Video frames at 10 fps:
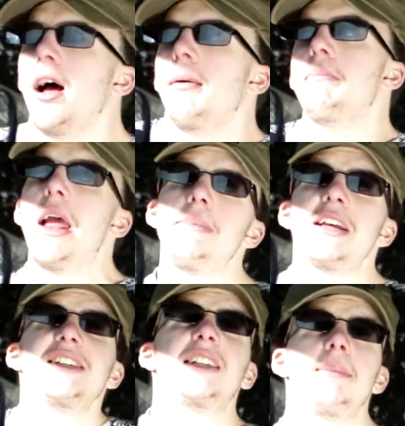Maybe
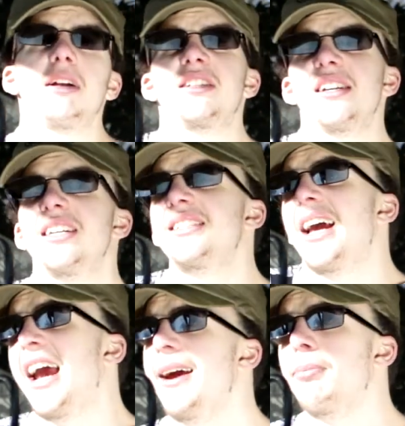his semblance is he's
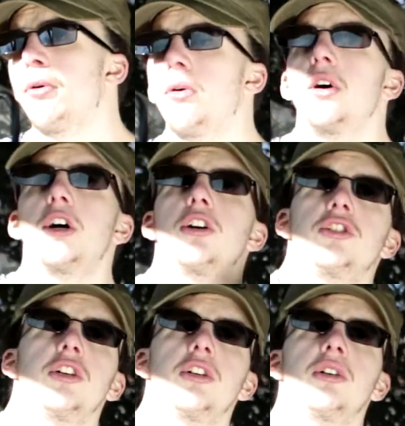able
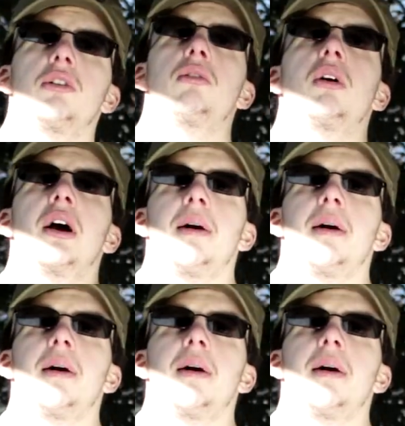to